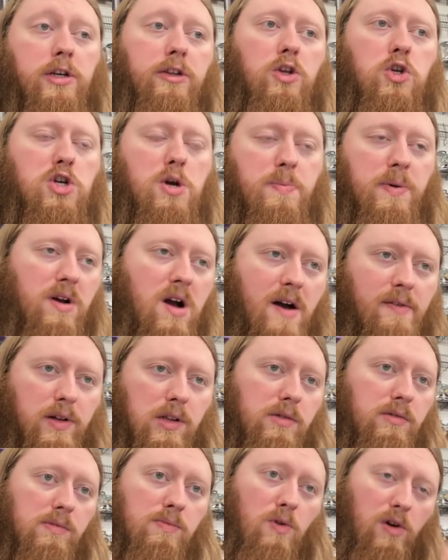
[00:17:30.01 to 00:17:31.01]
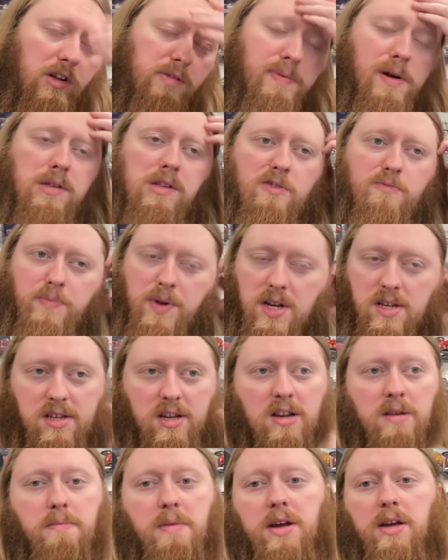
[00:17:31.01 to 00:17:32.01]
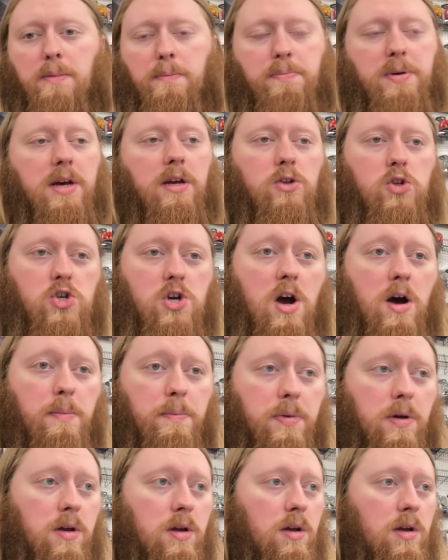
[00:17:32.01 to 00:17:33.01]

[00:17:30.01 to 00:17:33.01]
Like the shipping obviously was more expensive, but it didn't make a big jump.